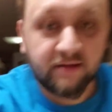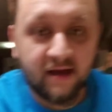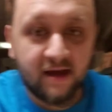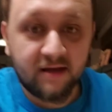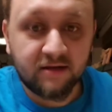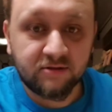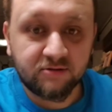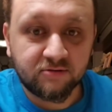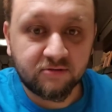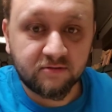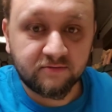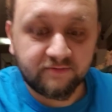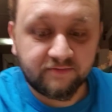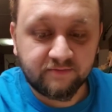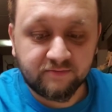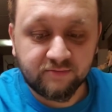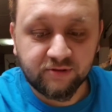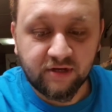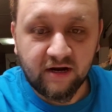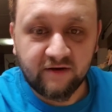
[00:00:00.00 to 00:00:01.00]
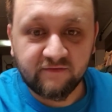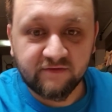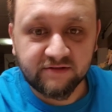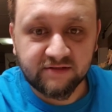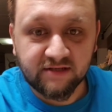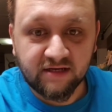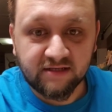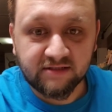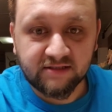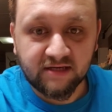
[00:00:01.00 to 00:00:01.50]
that driver's
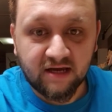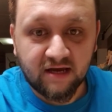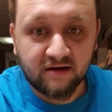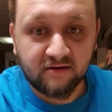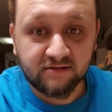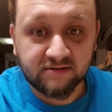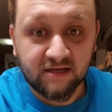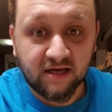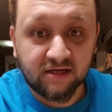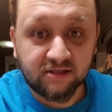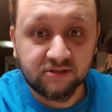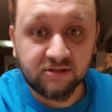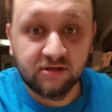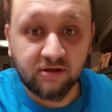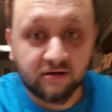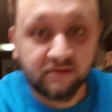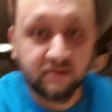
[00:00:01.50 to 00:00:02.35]
side tire is actually on